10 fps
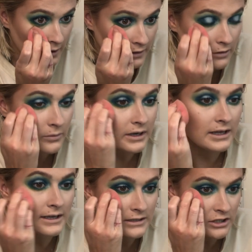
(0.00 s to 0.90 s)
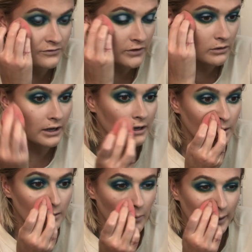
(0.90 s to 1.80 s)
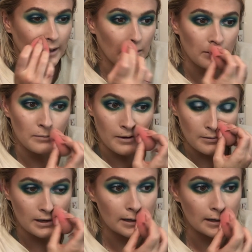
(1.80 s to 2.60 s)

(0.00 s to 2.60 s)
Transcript: I don't know what it is, I just feel like quite ill at the moment.